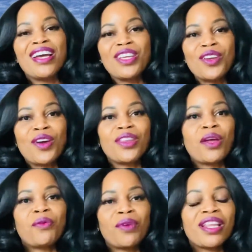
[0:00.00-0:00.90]
You know,
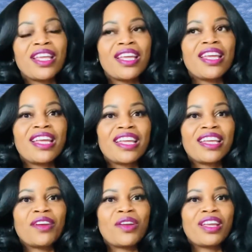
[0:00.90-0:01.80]
they really
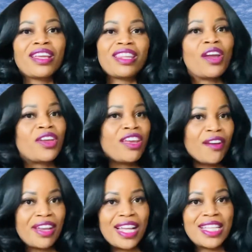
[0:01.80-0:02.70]
they're
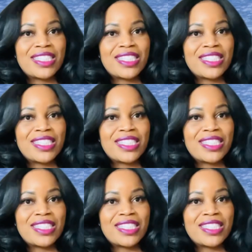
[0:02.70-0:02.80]
curious.